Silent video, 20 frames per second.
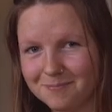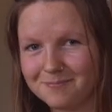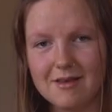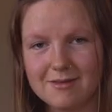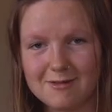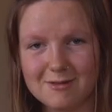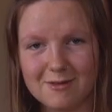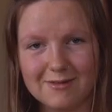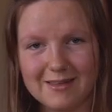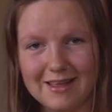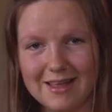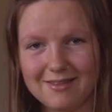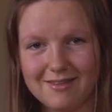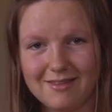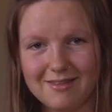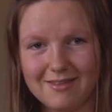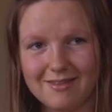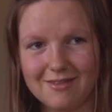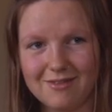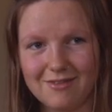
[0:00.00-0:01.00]
So
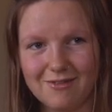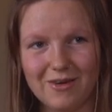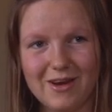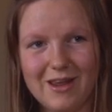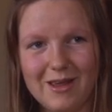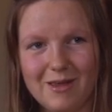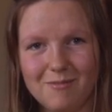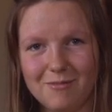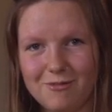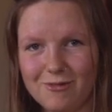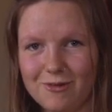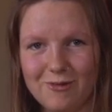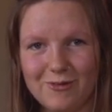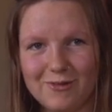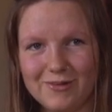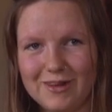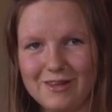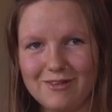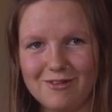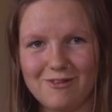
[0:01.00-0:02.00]
that dream
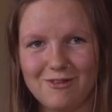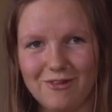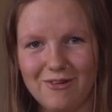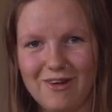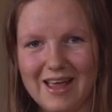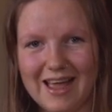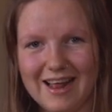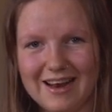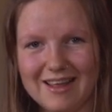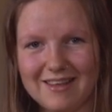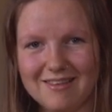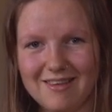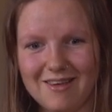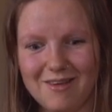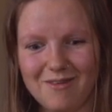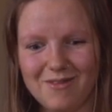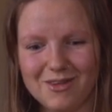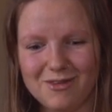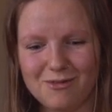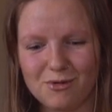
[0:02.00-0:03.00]
turned into
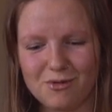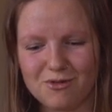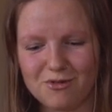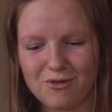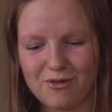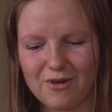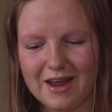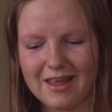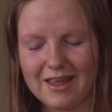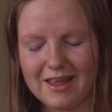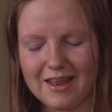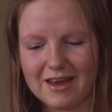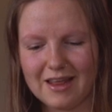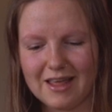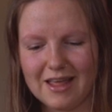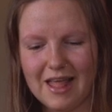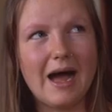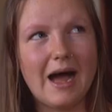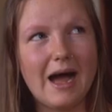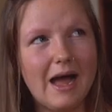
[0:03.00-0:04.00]
reality, which was great.
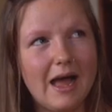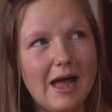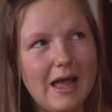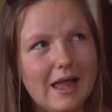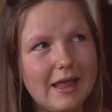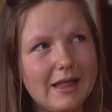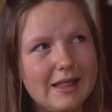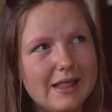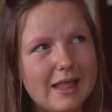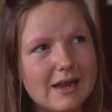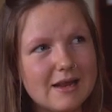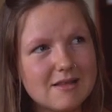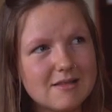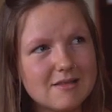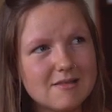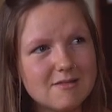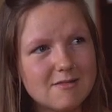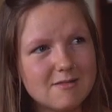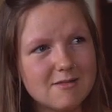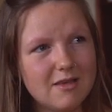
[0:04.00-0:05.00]
I
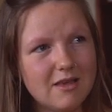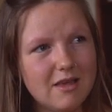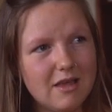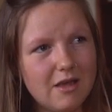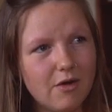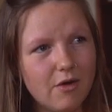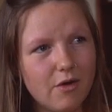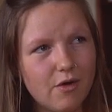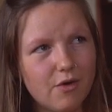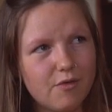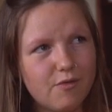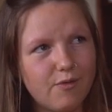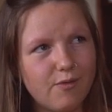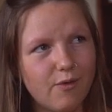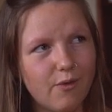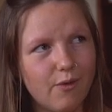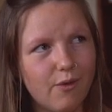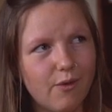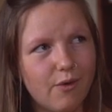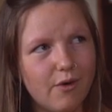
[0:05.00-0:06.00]
didn't see her
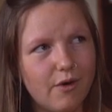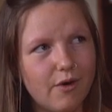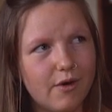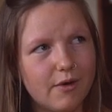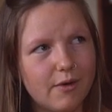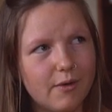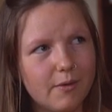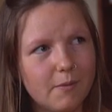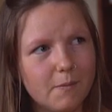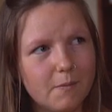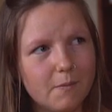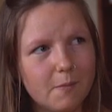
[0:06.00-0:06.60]
for